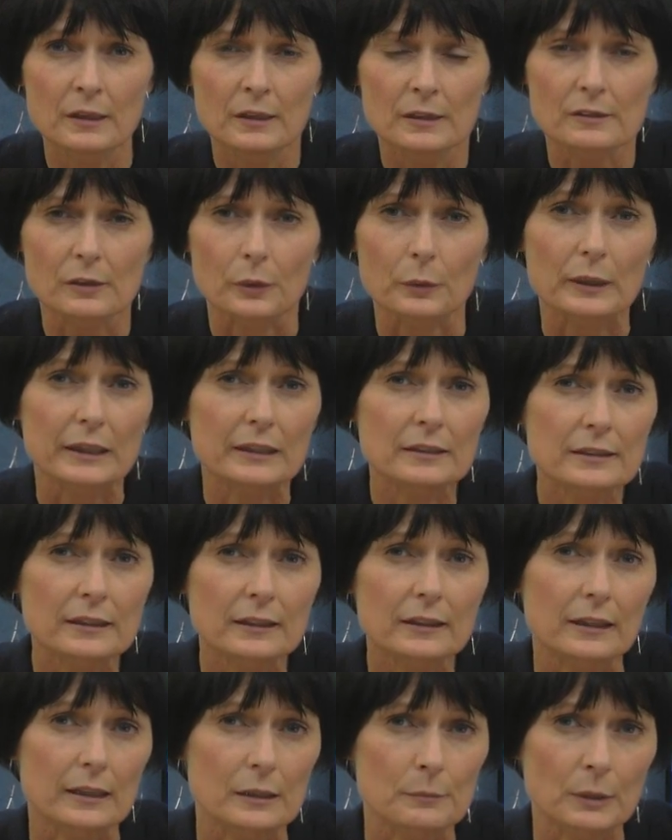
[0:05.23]
so
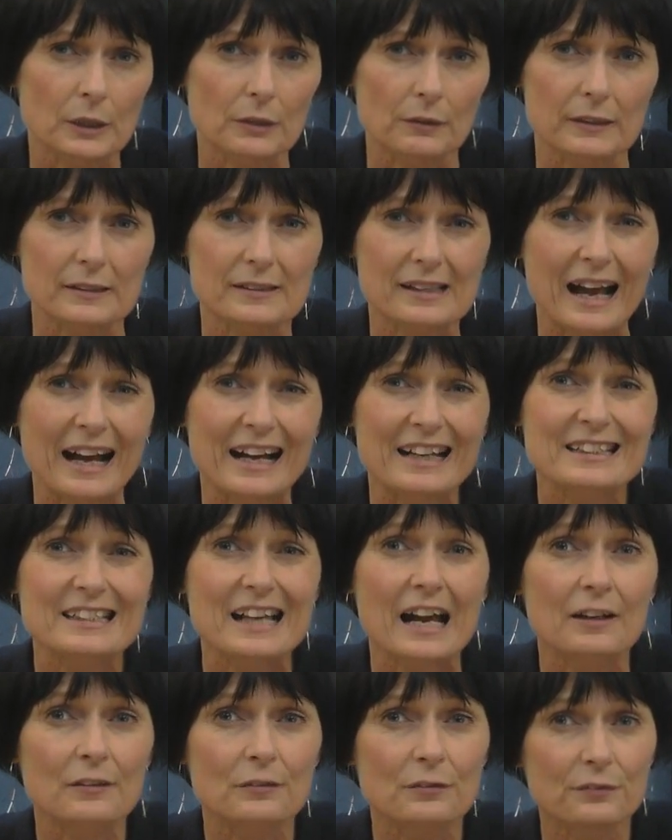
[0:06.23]
Indian immigrants aren't
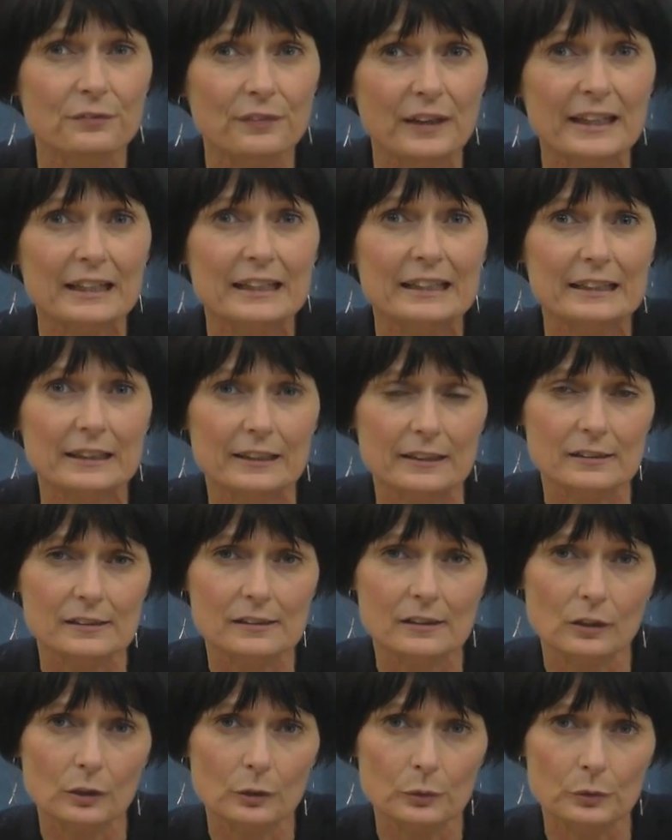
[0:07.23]
unfairly
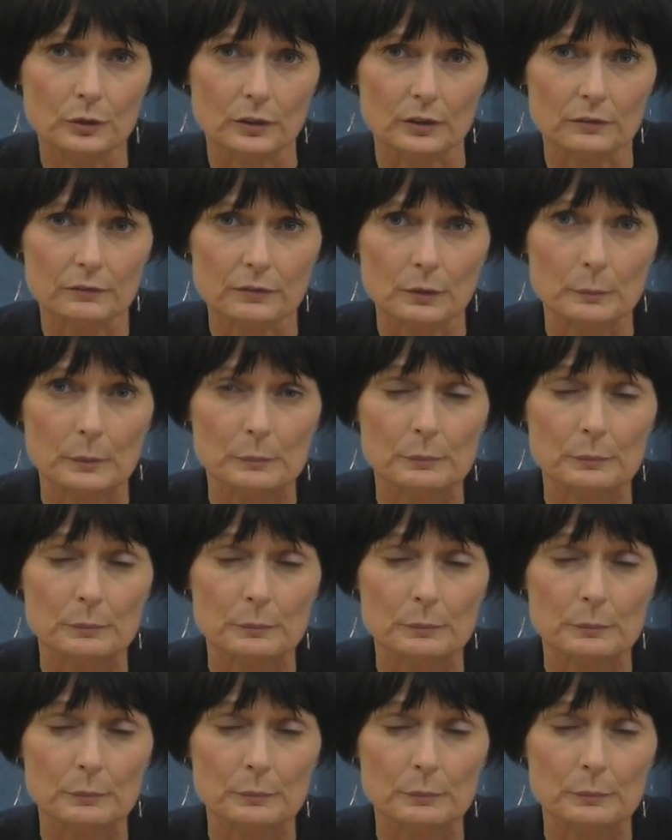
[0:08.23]
excluded from